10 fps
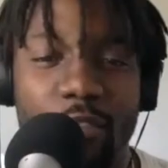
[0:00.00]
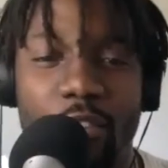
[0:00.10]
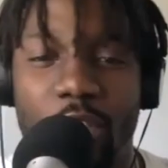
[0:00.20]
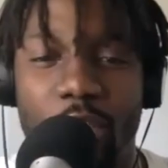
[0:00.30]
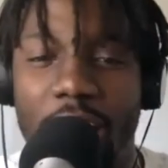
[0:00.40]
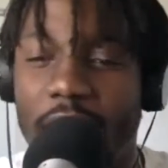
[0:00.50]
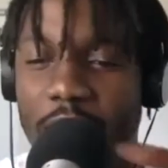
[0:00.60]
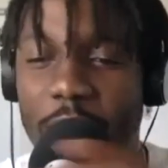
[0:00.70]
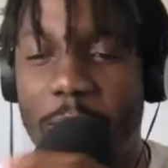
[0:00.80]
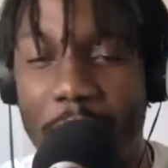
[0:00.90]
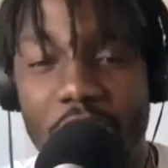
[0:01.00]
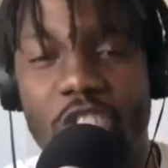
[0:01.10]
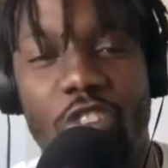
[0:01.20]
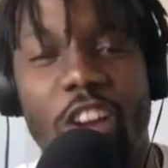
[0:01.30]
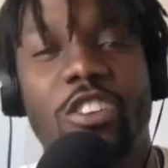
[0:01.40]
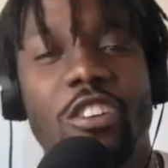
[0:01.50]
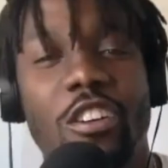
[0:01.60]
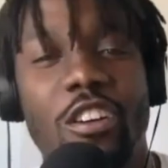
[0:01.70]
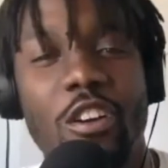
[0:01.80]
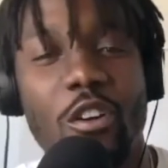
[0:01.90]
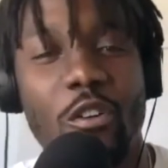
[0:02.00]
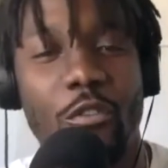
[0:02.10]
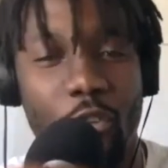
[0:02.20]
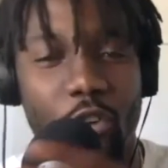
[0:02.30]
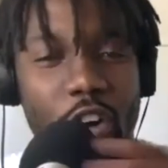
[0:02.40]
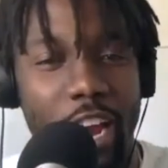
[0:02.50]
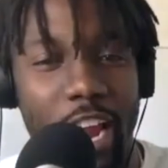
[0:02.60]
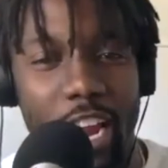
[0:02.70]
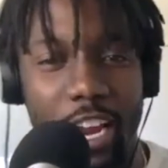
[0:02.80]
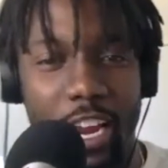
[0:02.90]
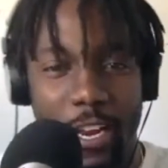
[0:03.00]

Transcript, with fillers: that the best structure for a